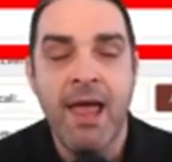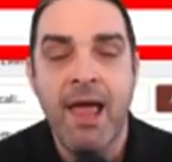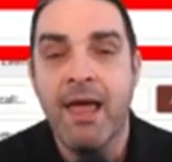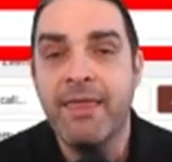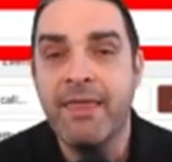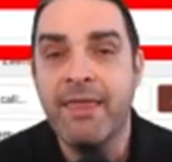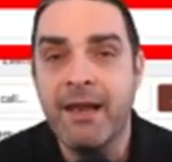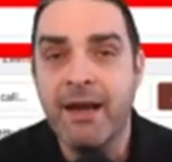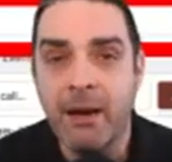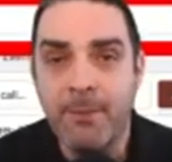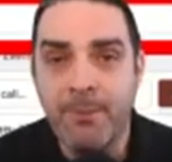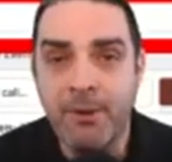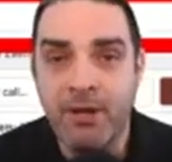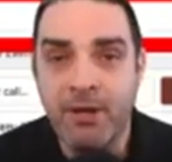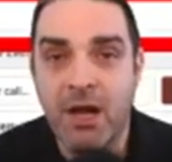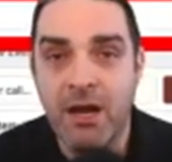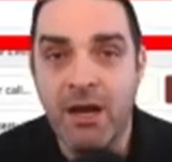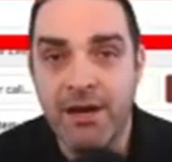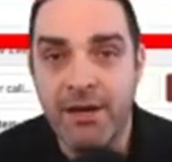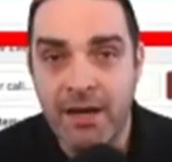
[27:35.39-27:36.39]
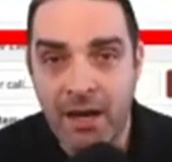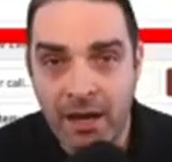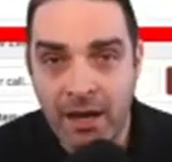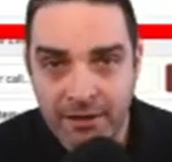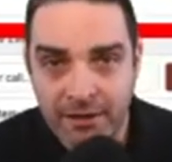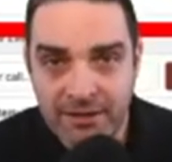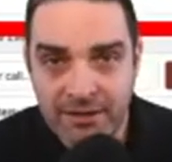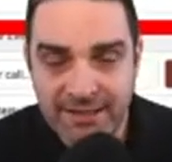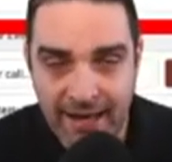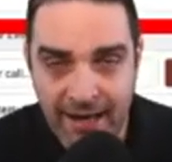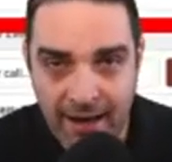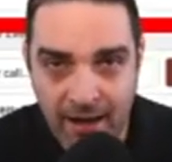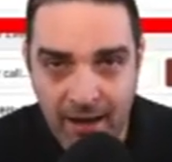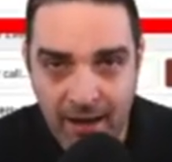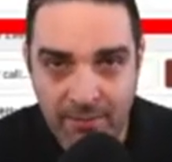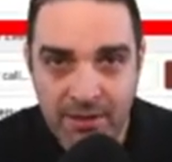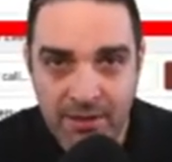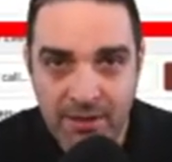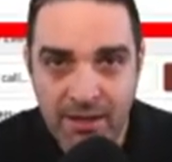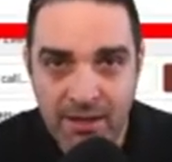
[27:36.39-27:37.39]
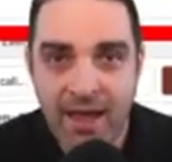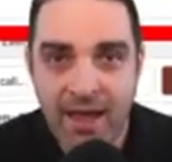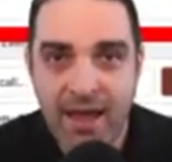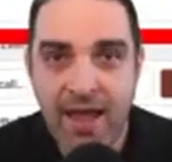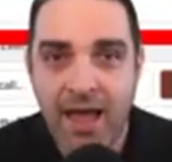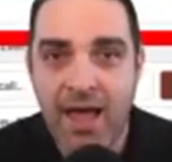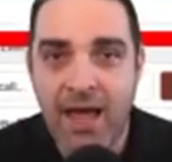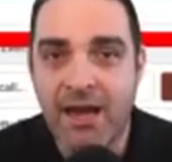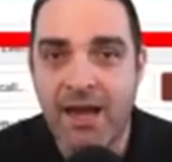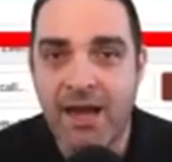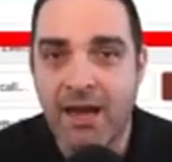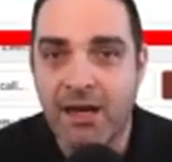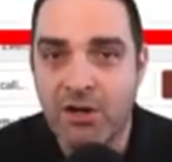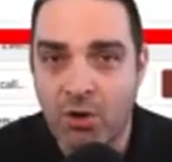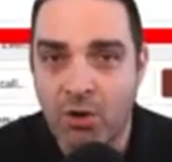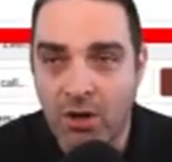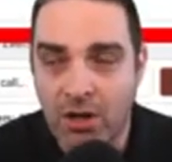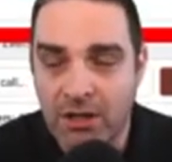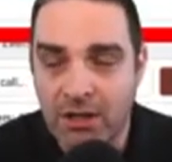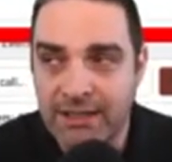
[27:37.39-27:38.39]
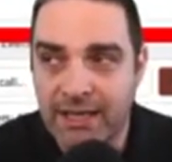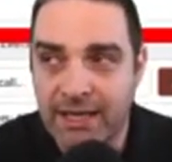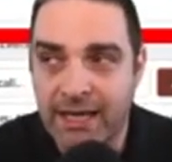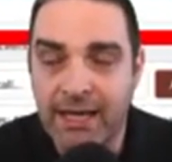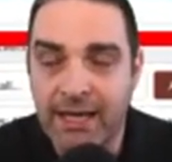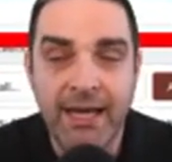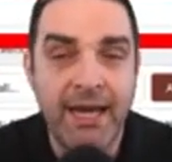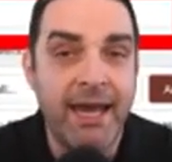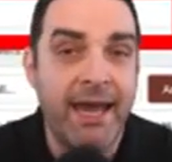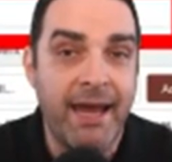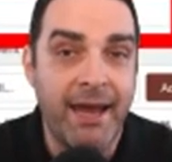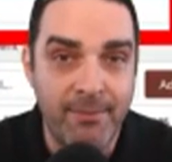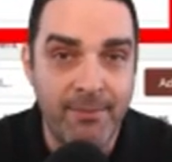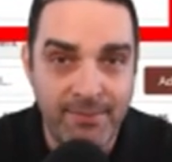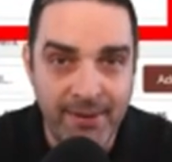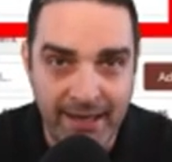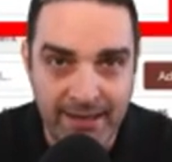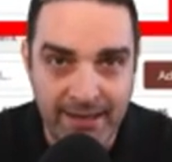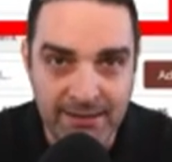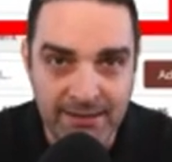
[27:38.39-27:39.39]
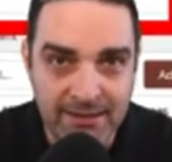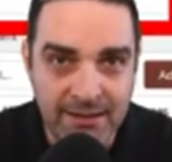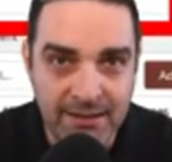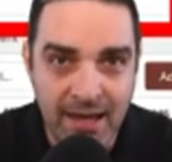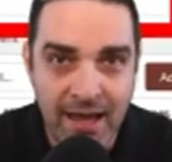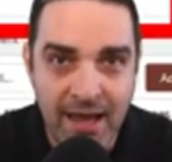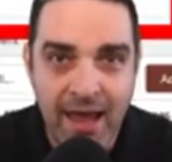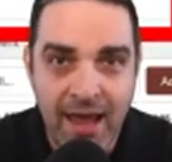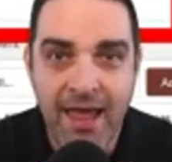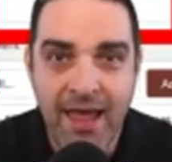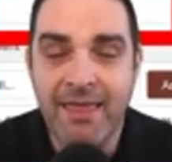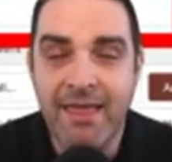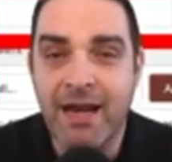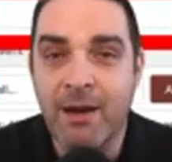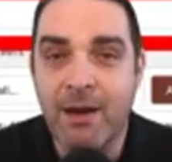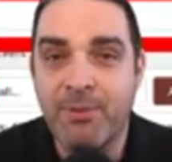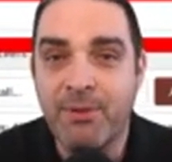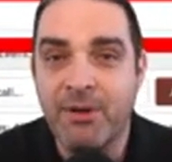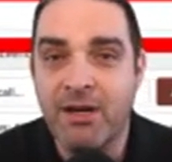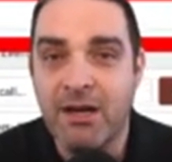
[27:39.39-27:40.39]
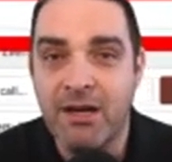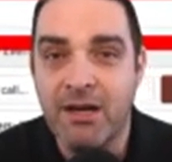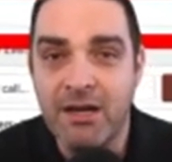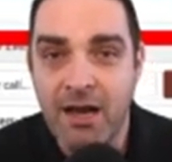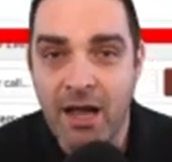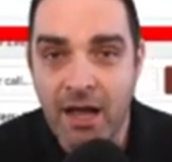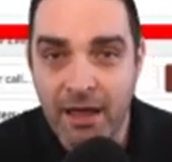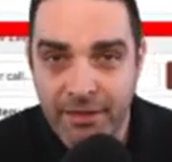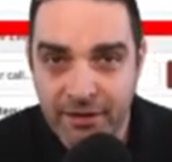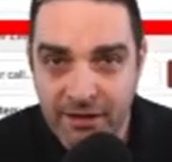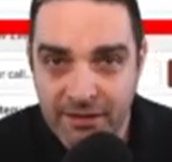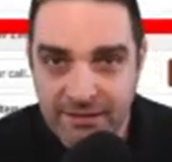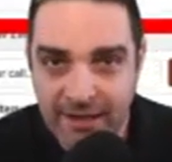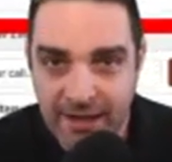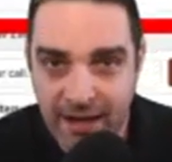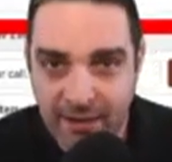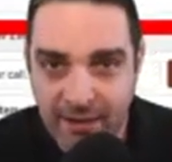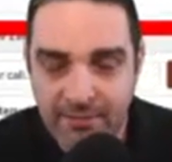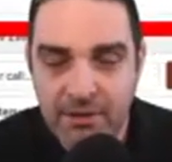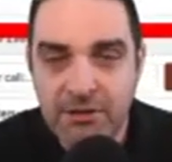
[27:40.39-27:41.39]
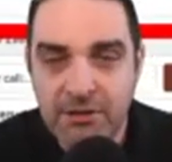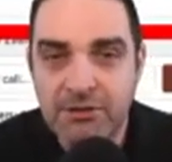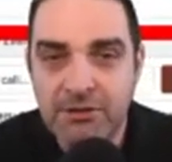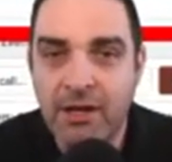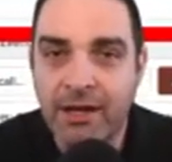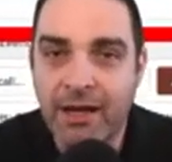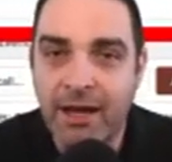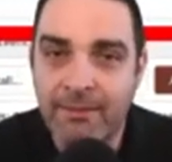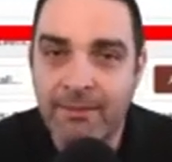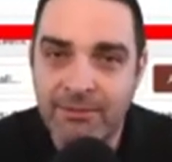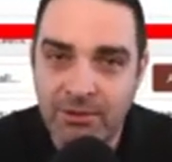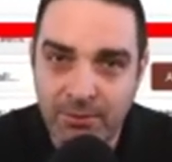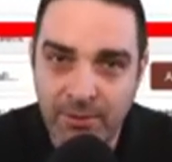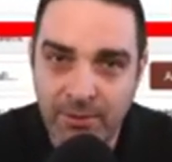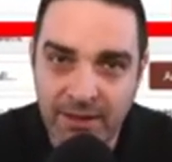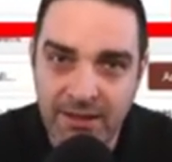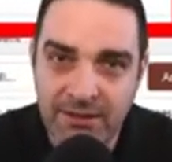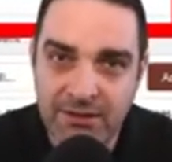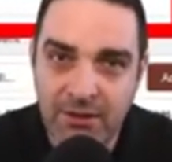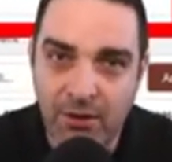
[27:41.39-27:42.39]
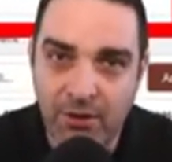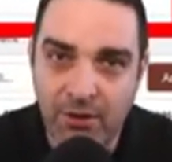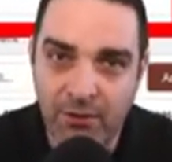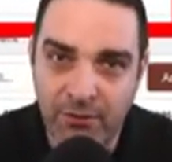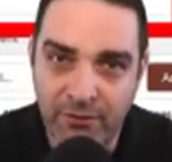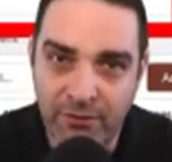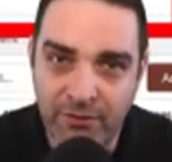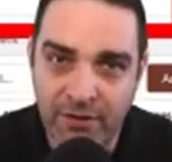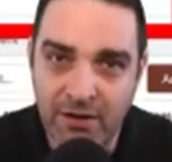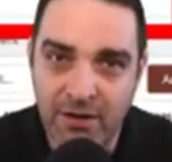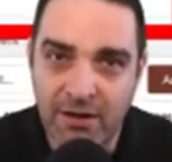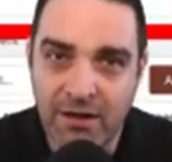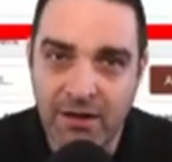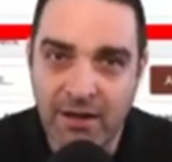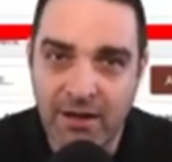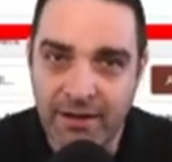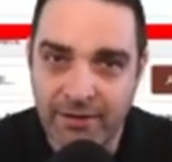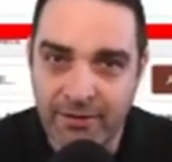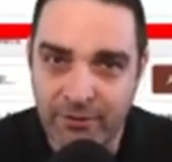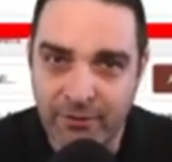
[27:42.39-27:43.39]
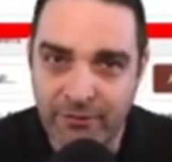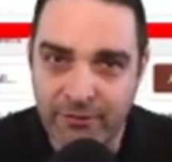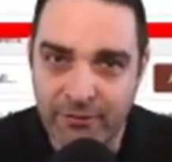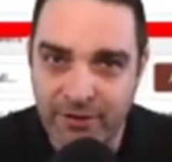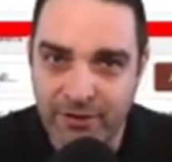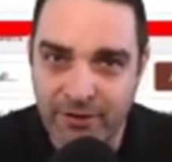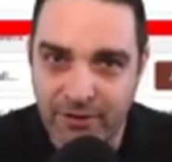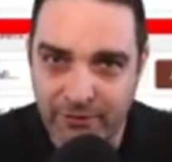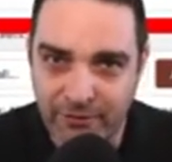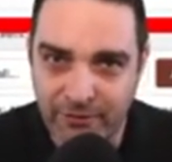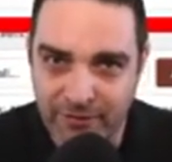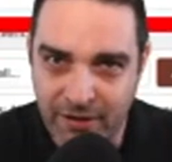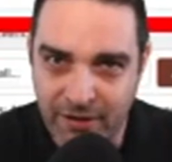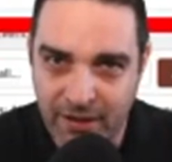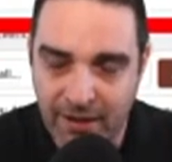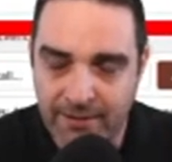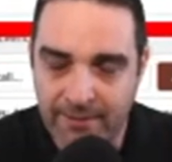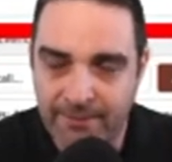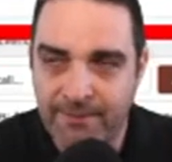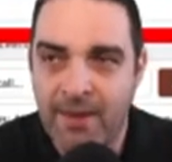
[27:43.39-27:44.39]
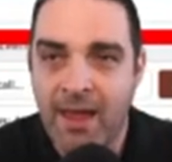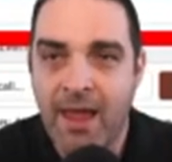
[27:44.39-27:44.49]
And then I put another tab and I called it campaigns. And then I put another tab. So I kept doing this over and over and over again.